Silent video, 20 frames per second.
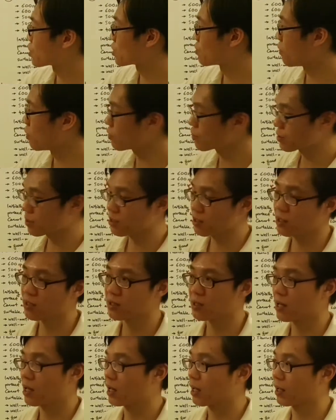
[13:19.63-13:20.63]
small
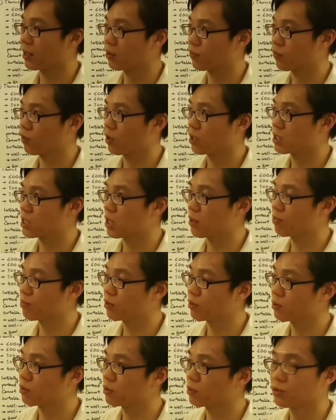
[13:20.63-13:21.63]
siyahs are like, for
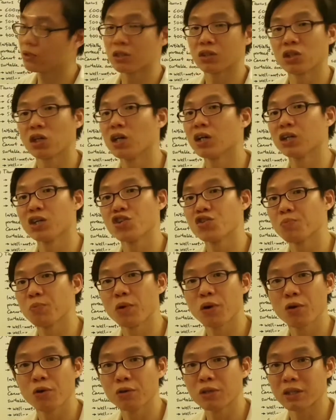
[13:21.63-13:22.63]
example, the Turkish
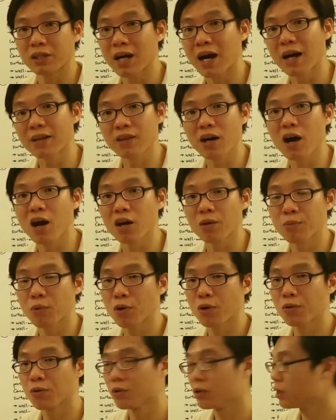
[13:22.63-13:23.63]
bow, the Tatar
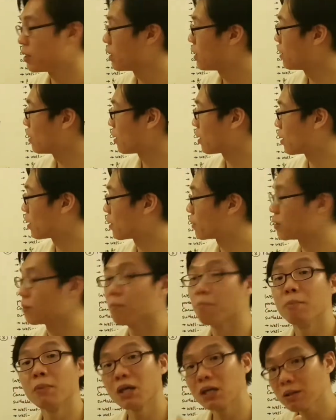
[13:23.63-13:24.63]
bow, Uh, the
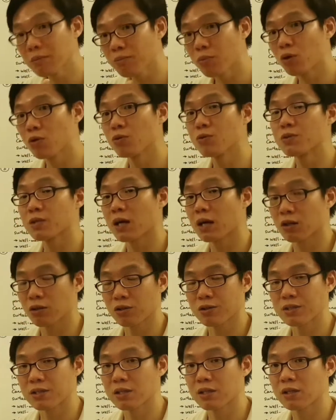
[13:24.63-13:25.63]
Ming bows are
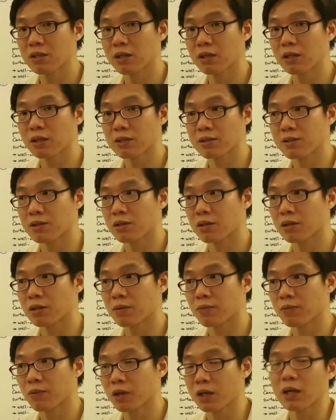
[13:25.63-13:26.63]
considered as,
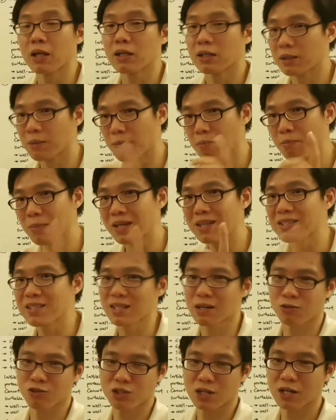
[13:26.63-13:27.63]
uh, okay, the Ming
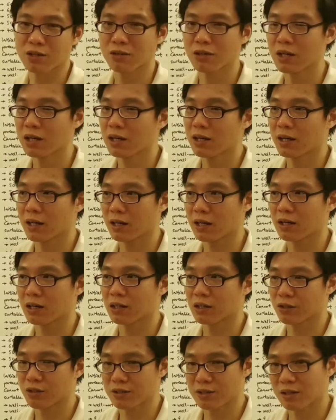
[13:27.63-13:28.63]
Xiaoshao
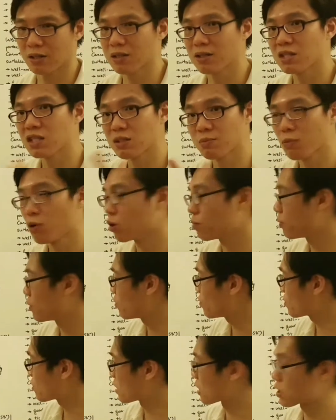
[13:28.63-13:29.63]
are considered small
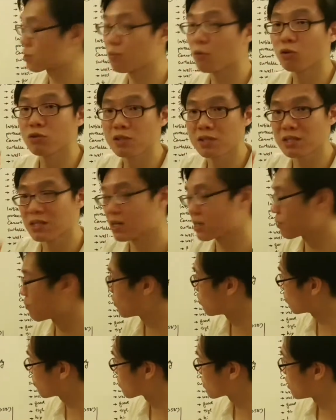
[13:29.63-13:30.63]
bows, uh, small siyah
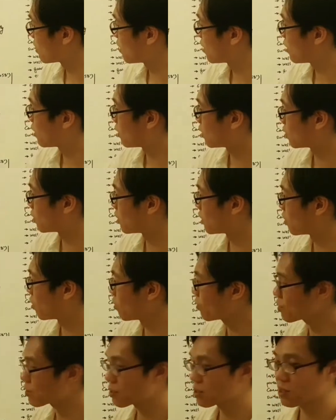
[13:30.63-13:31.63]
bows. The
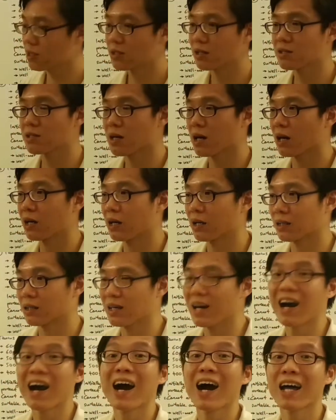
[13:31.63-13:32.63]
long siyahs are like
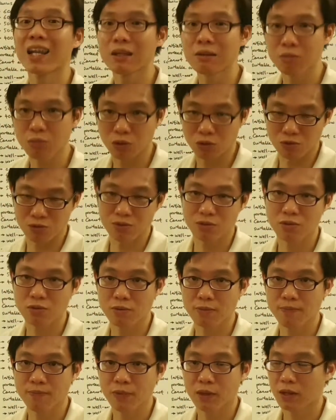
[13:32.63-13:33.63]
the Han
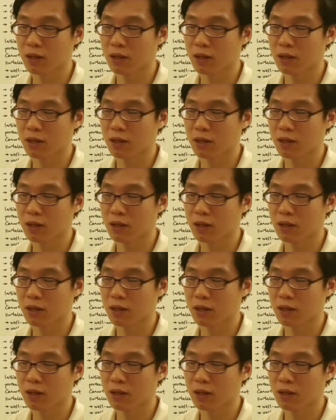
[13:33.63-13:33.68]
bows.